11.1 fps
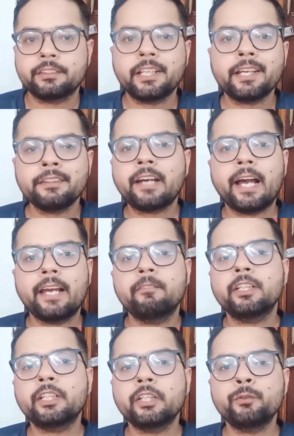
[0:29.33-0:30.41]
then i
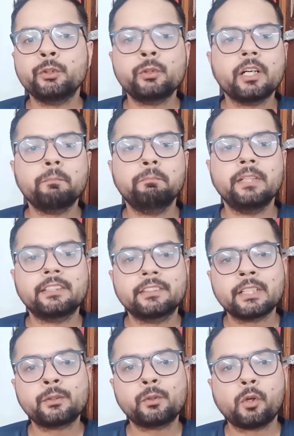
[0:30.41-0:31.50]
will give you a
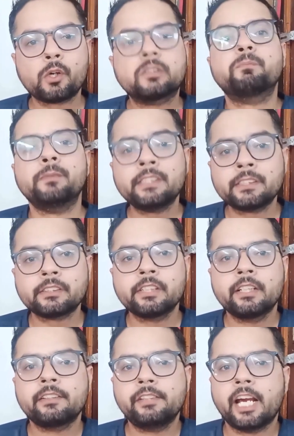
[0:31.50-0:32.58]
basic topics
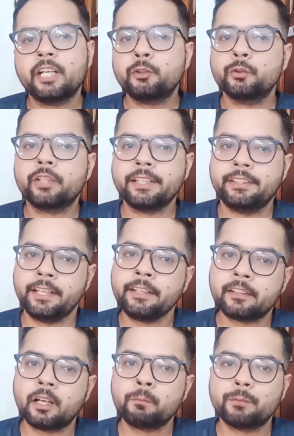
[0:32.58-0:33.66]
that you can
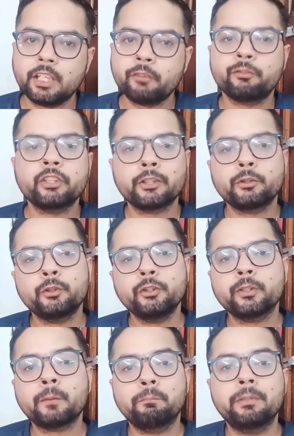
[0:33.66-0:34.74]
take up if you are doing
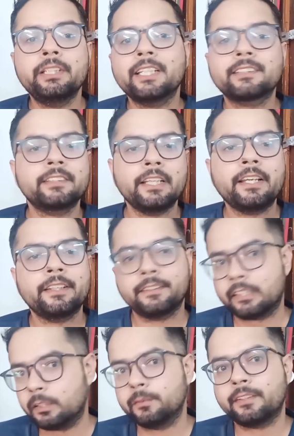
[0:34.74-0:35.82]
your bsc in
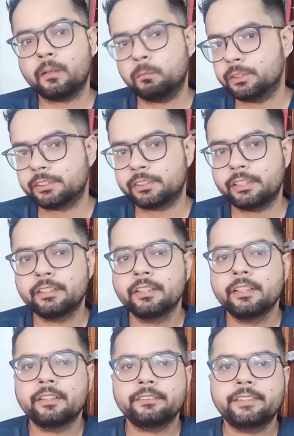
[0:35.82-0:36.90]
chem chemistry
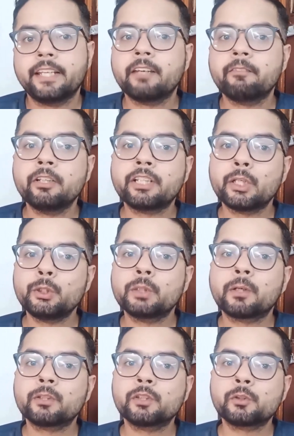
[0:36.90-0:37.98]
then i will tell you
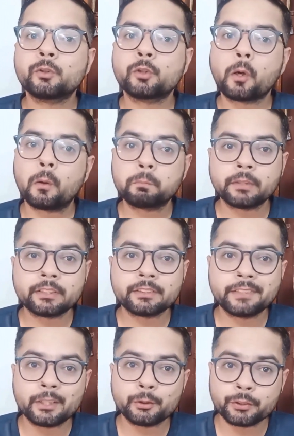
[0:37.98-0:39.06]
about the
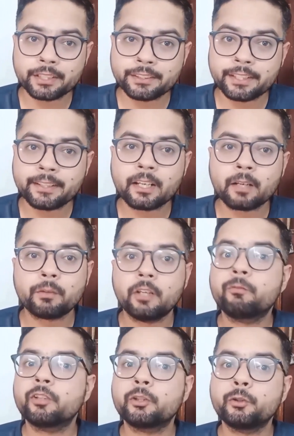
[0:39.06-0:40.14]
topics that you can take up
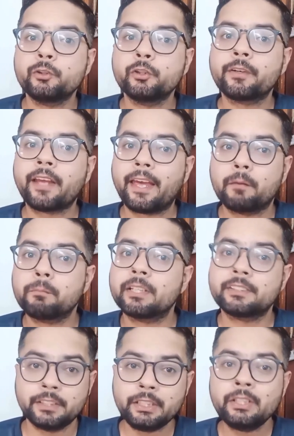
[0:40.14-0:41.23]
if you are doing your
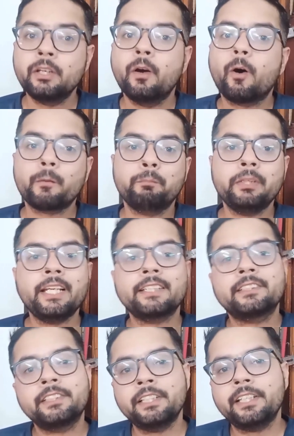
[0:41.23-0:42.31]
msc or
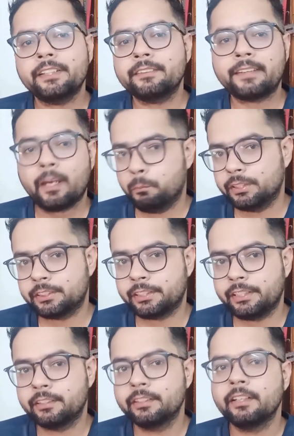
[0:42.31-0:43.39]
phd in
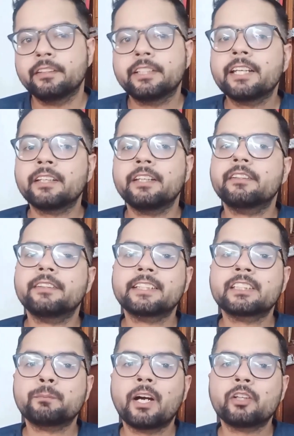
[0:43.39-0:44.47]
chemistry then in the
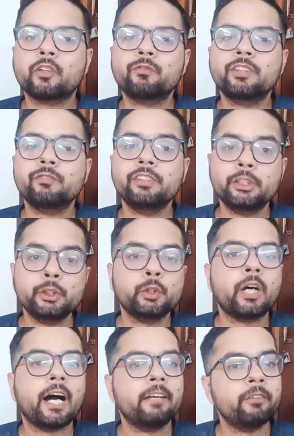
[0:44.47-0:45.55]
next part of the
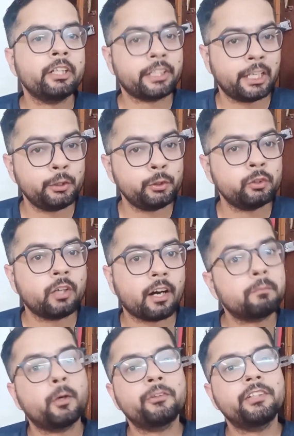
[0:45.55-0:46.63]
video i will tell tell you
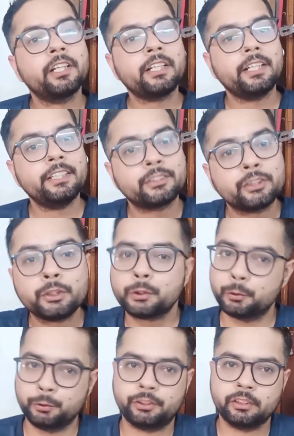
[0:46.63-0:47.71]
about the
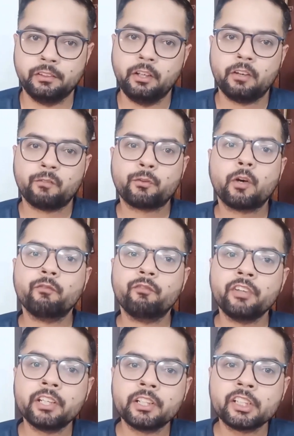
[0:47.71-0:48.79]
institutes from
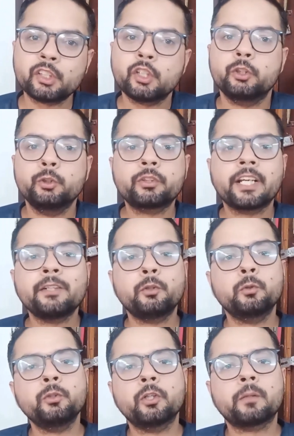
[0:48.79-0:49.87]
where you can
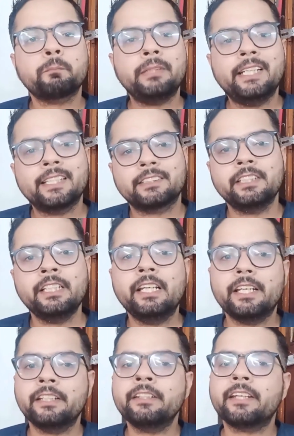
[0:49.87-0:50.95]
do your PhD
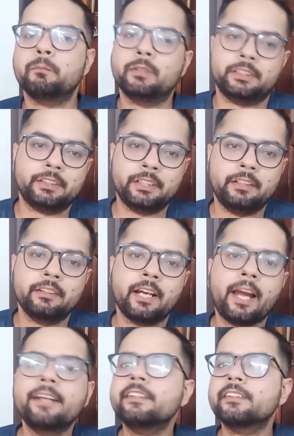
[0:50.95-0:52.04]
in chemistry.
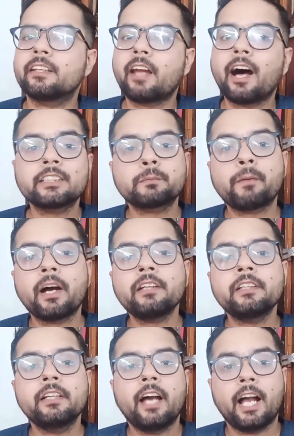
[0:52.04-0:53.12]
And in the last part,
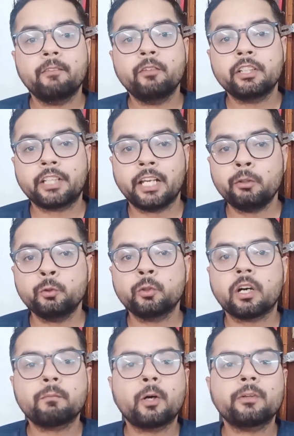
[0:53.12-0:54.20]
I will tell you
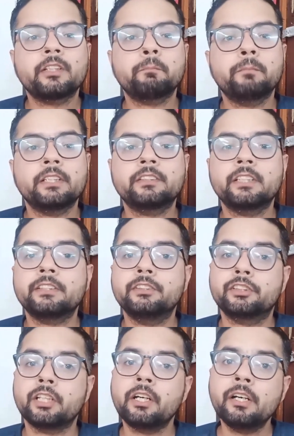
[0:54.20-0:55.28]
about the basic
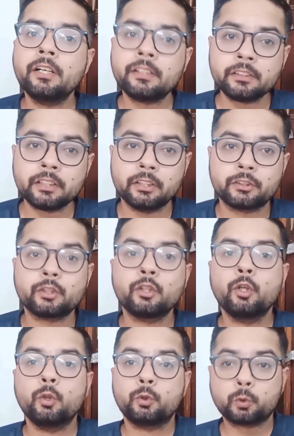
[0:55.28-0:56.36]
journals,
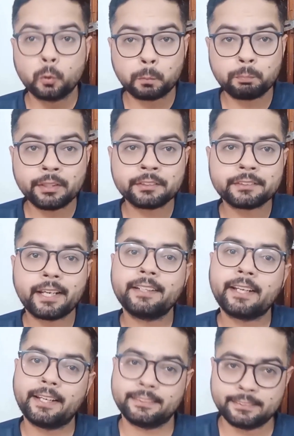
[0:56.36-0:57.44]
Scopus
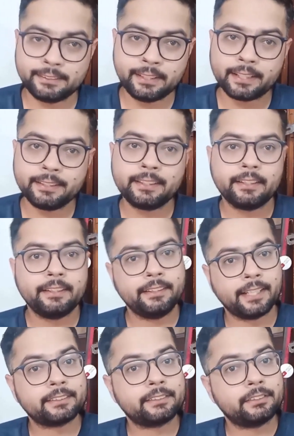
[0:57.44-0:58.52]
and SCI
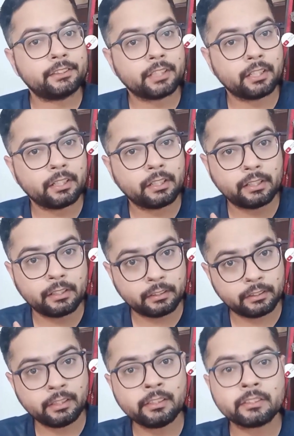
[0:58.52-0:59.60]
index
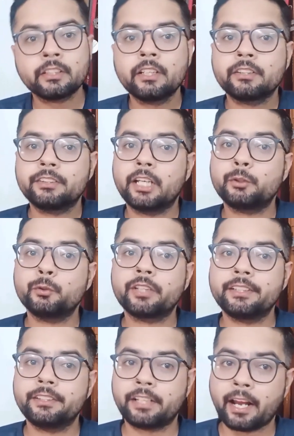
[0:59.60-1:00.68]
journals that you
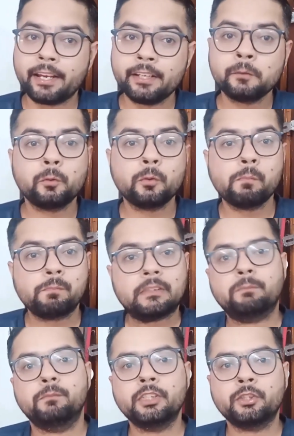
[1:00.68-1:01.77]
can try to
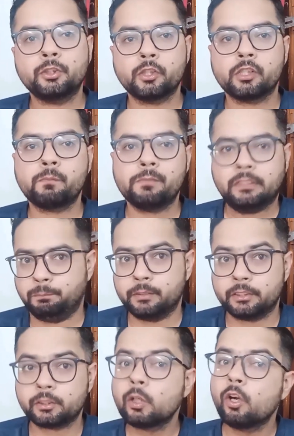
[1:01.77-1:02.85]
publish your
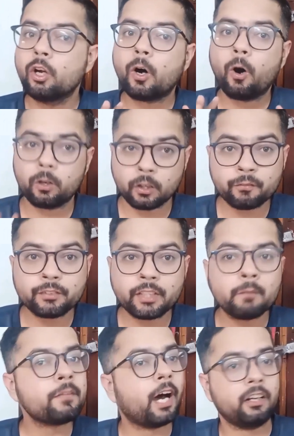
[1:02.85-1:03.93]
papers. All of them